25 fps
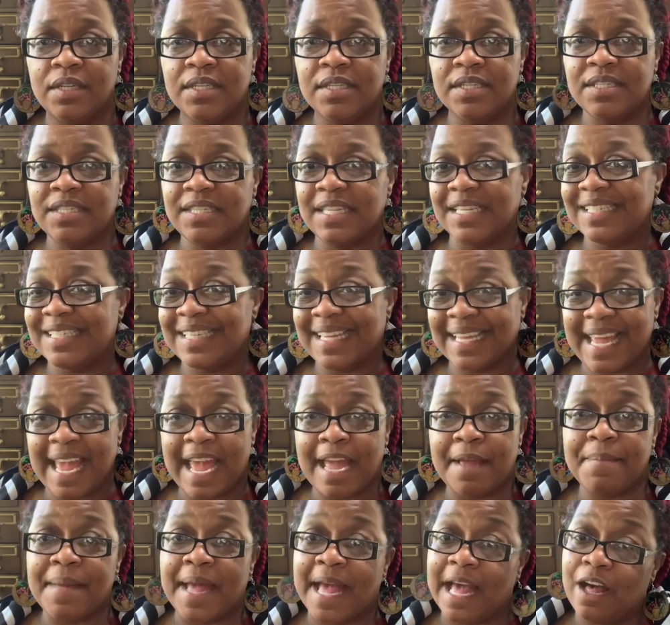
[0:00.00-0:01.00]
since it
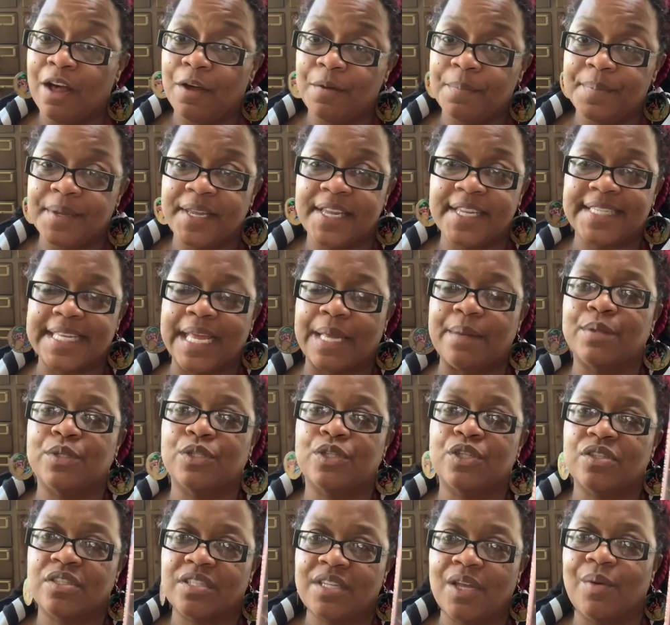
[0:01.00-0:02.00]
came out because I
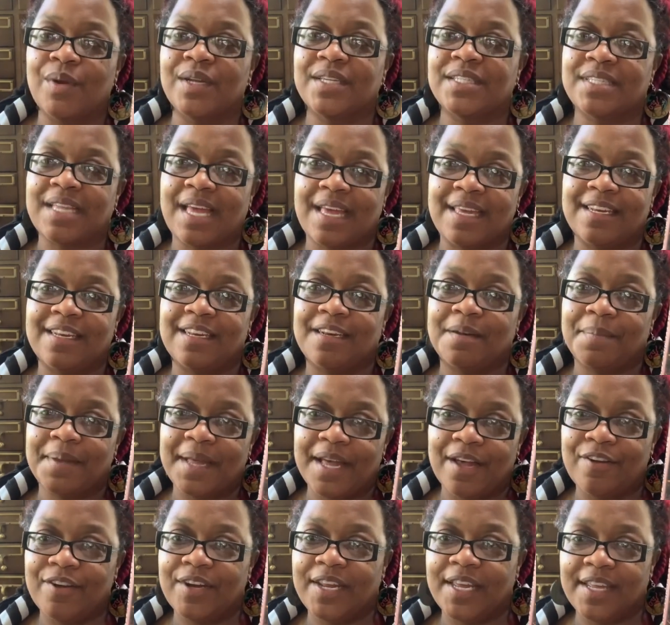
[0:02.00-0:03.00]
was just so excited
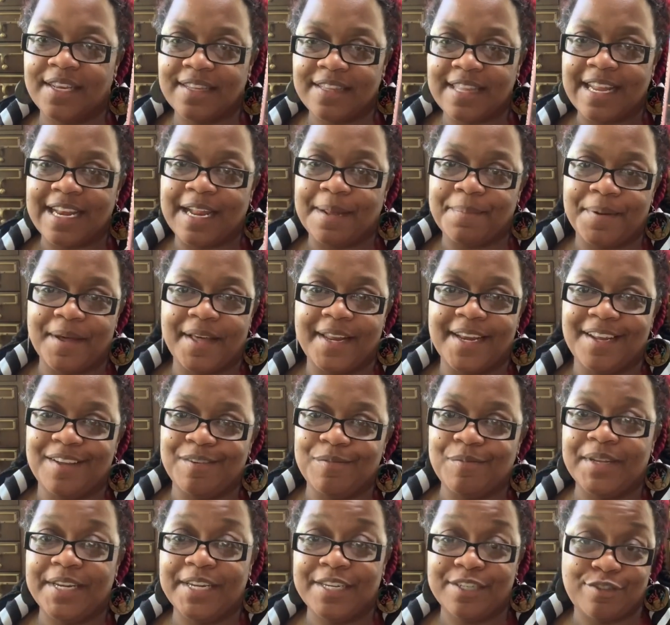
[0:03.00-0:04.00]
about it that I bought it
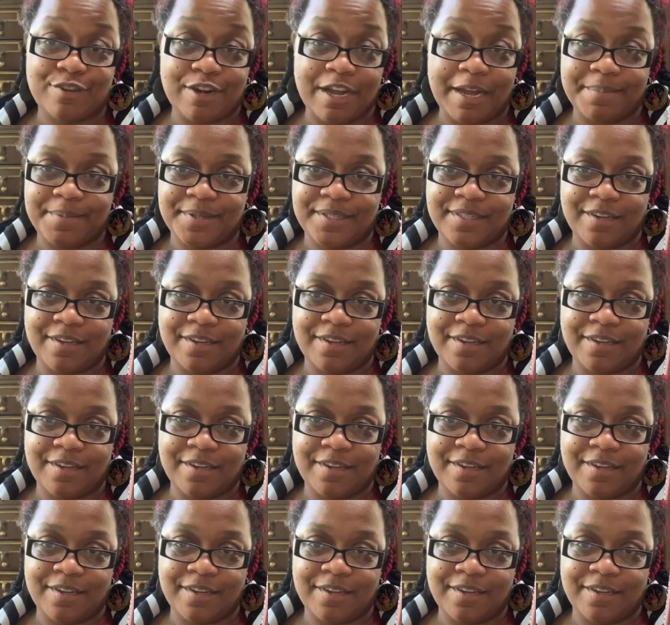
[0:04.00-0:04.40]
when it dropped.